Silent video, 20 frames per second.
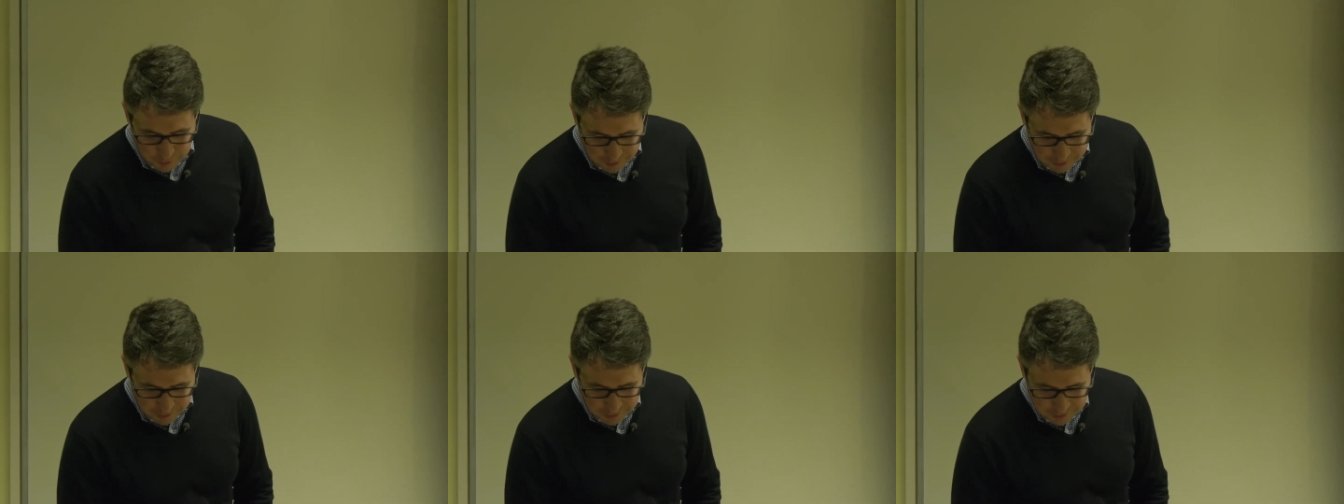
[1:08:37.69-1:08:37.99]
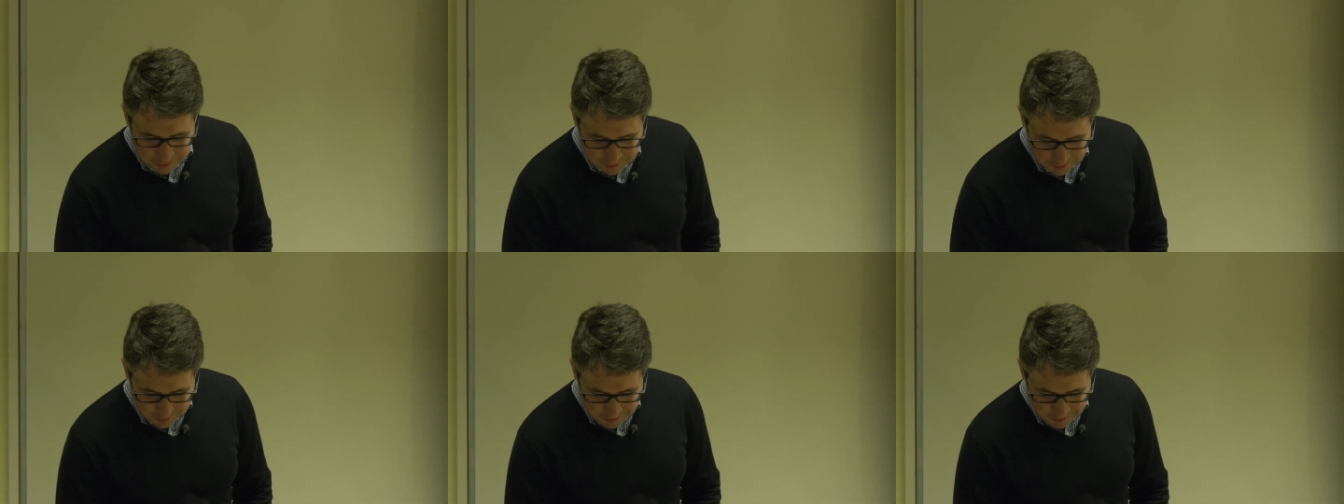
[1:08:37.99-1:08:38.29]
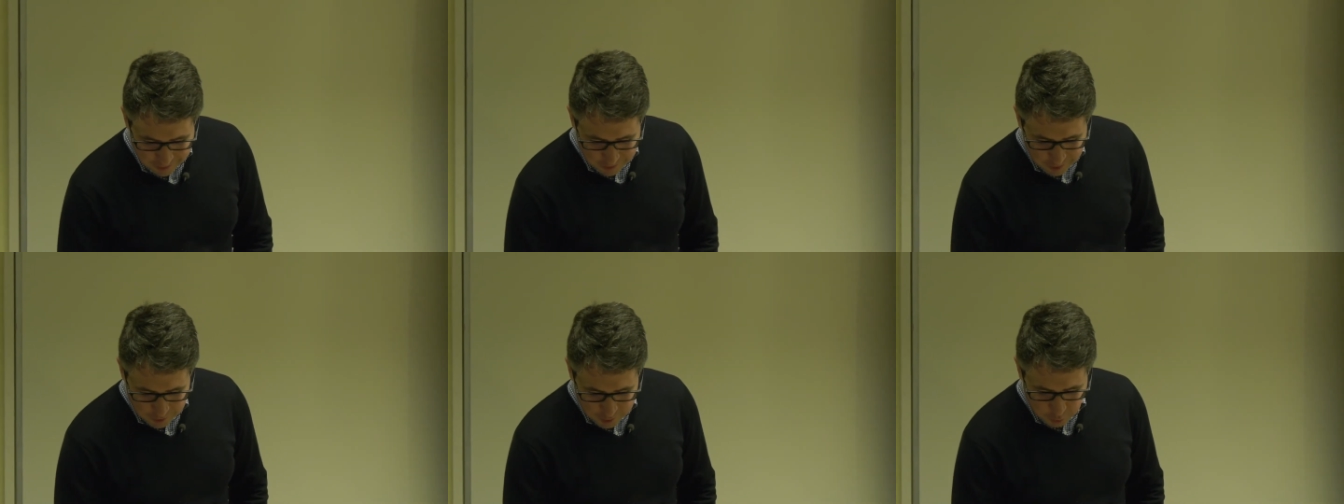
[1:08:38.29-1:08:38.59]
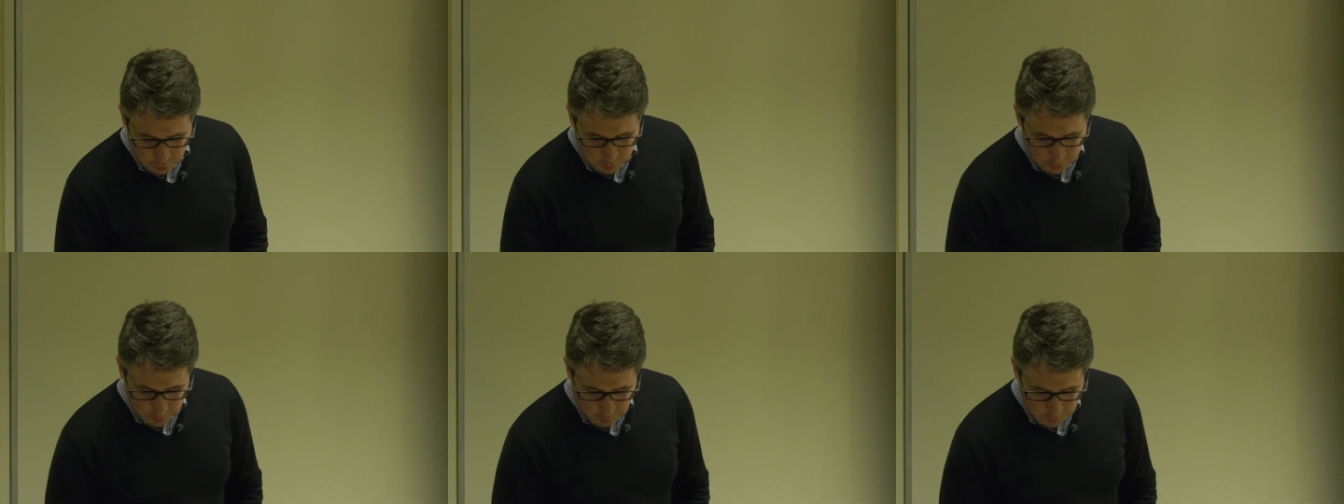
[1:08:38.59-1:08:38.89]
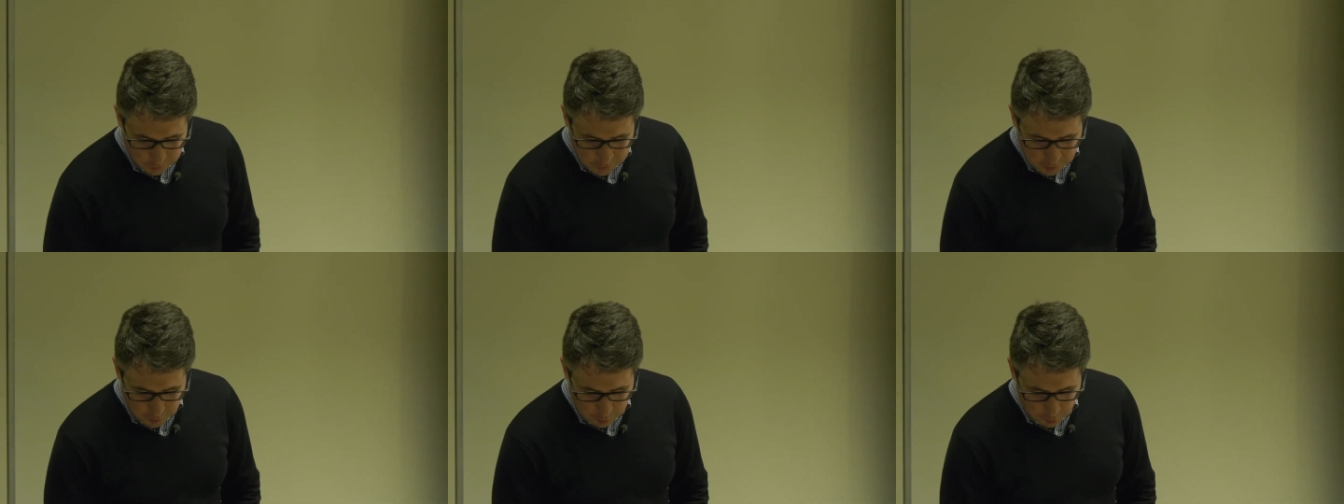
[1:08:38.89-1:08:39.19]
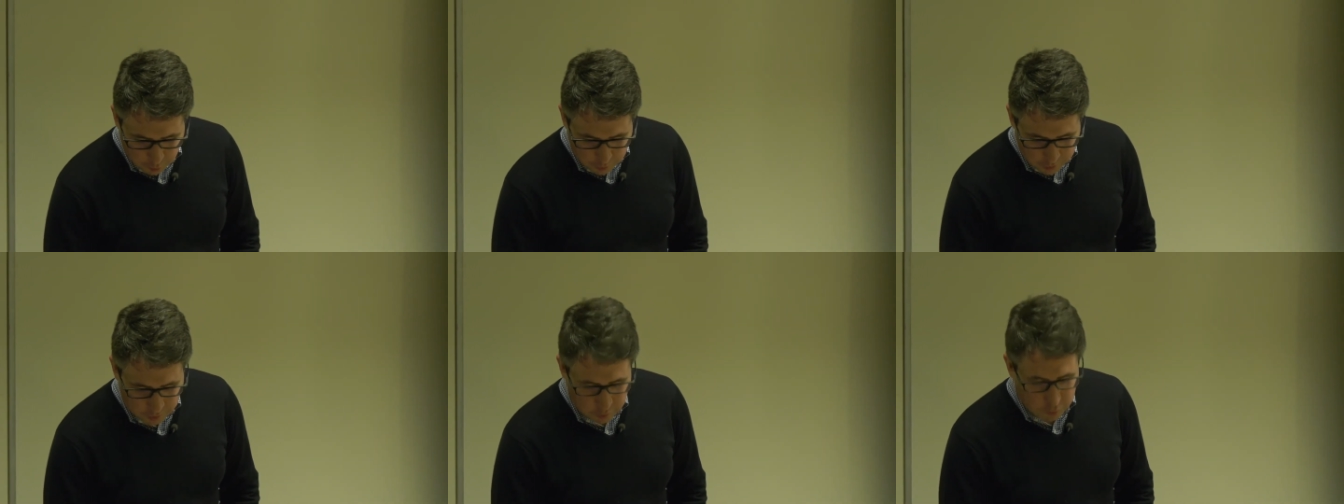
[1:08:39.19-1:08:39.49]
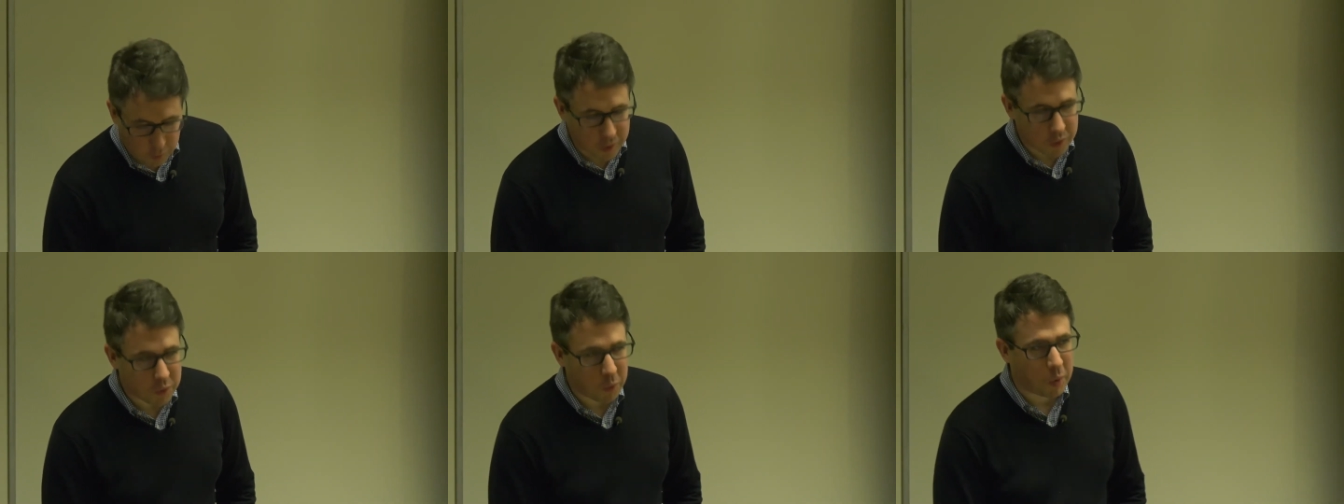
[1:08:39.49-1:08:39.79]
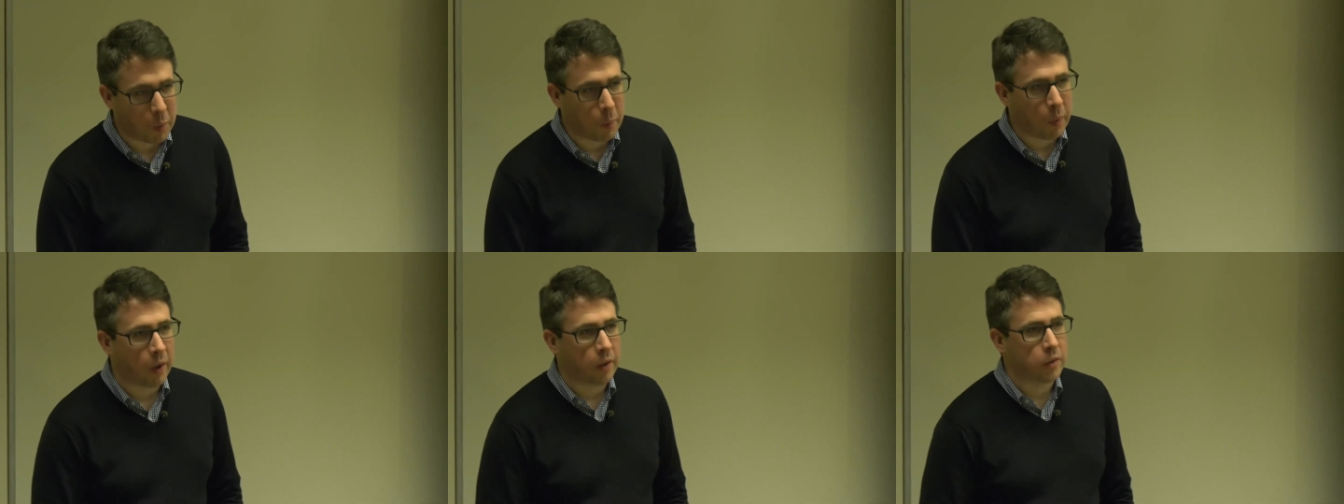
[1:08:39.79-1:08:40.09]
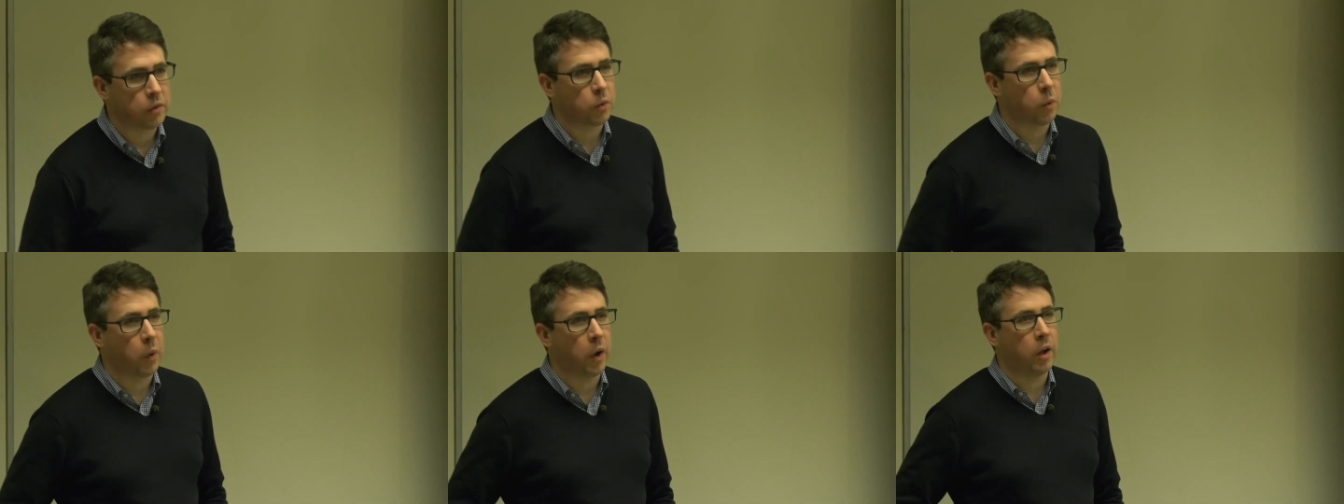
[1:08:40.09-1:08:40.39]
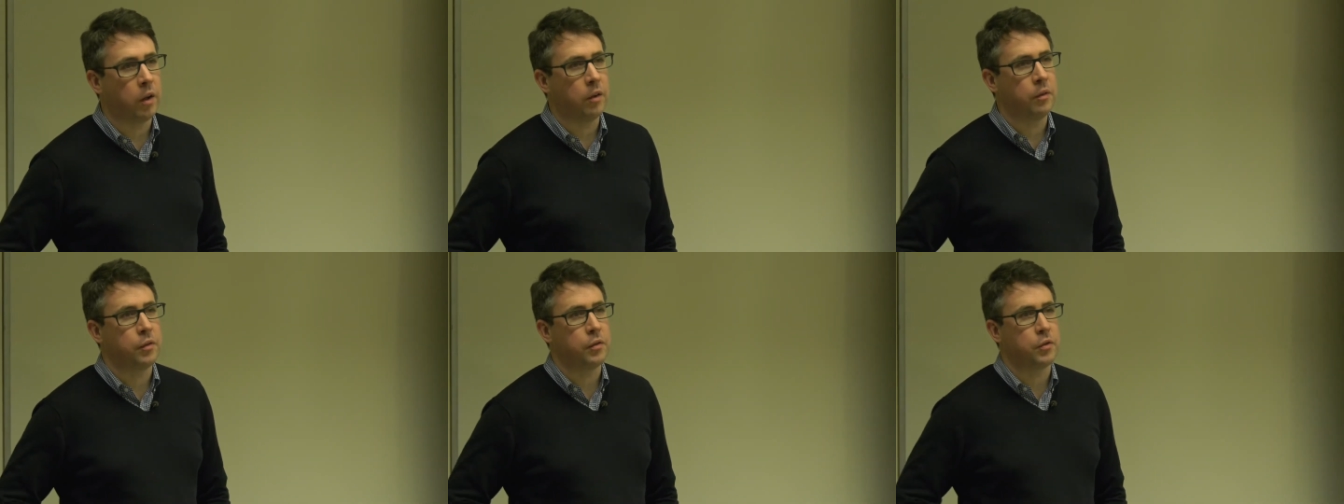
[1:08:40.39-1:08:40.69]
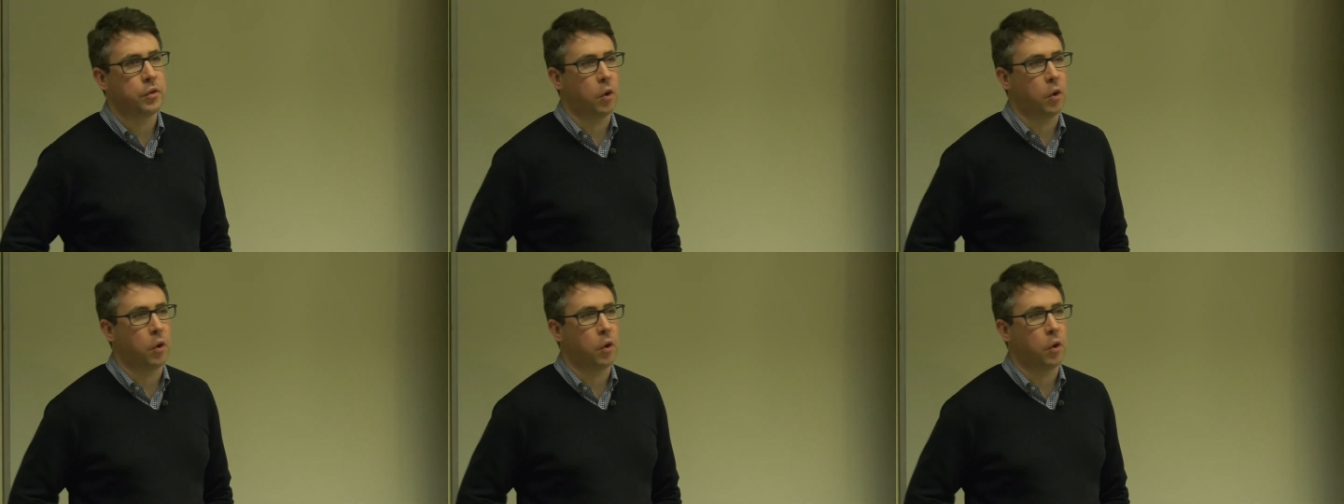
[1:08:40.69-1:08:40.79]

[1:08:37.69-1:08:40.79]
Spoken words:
Okay, so we saw the batch scheduler,